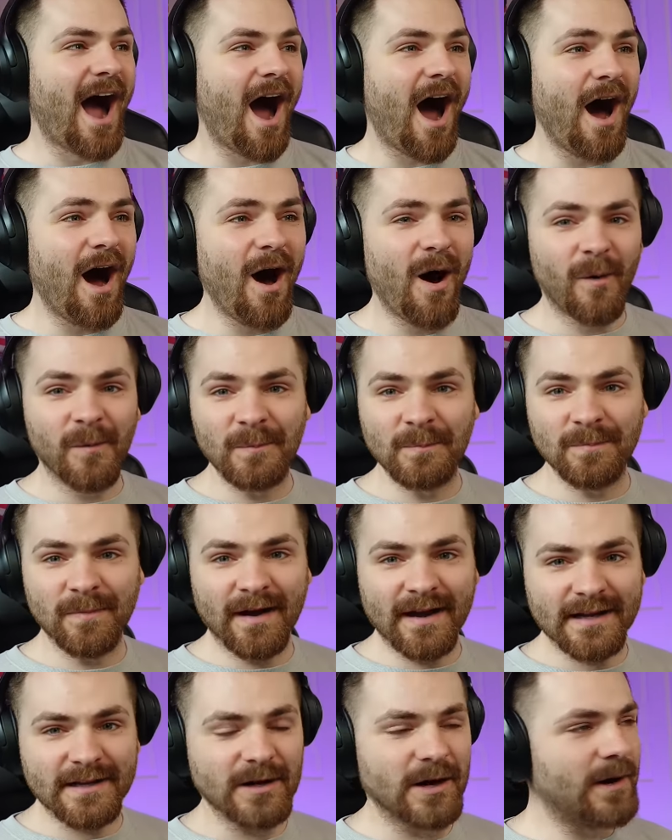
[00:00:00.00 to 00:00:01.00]
Oh
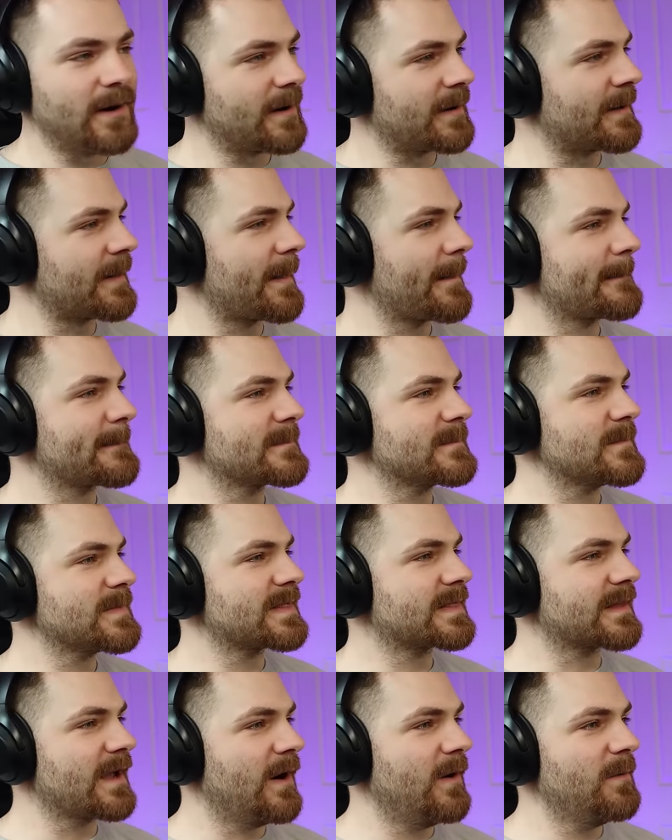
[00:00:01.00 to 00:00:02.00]
my God.
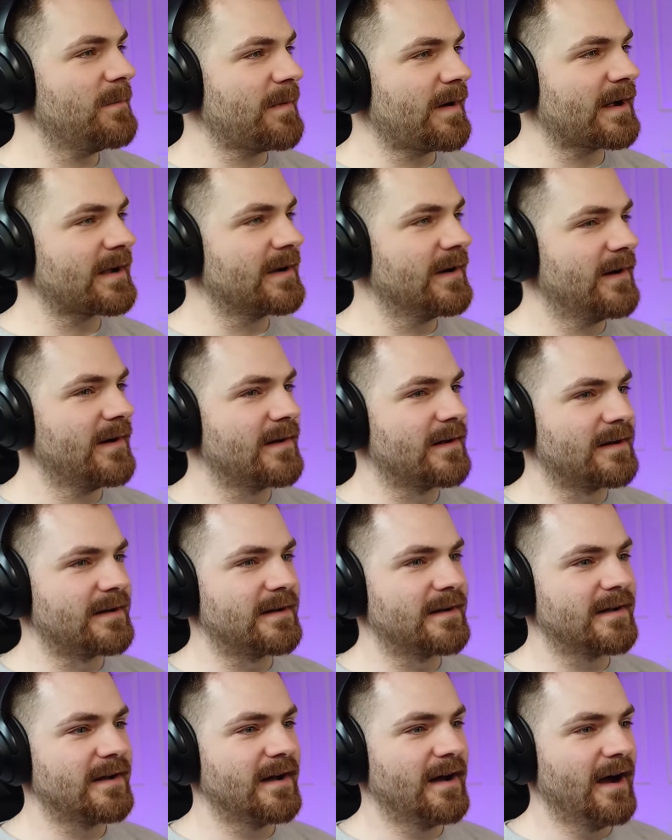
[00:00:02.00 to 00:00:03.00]
Oh my
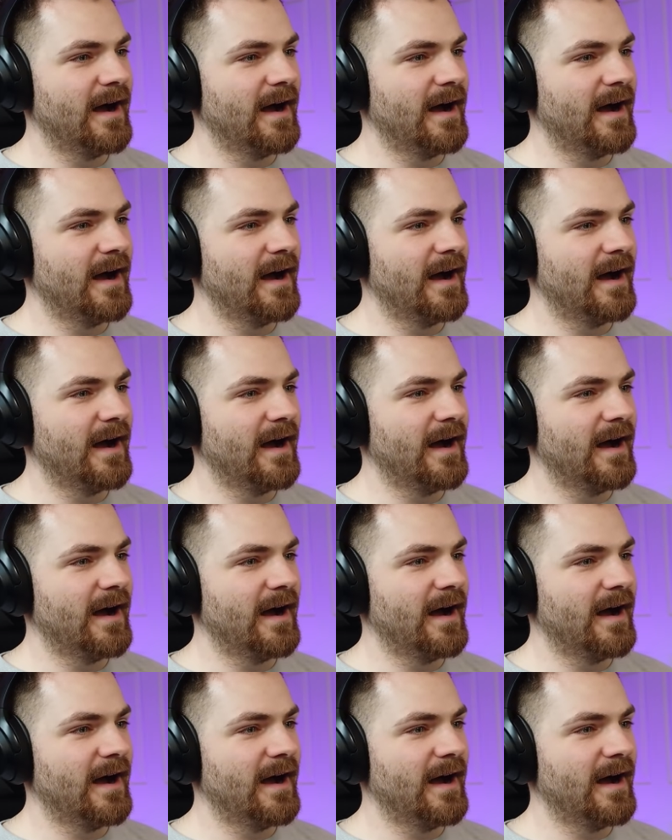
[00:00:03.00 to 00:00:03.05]
God.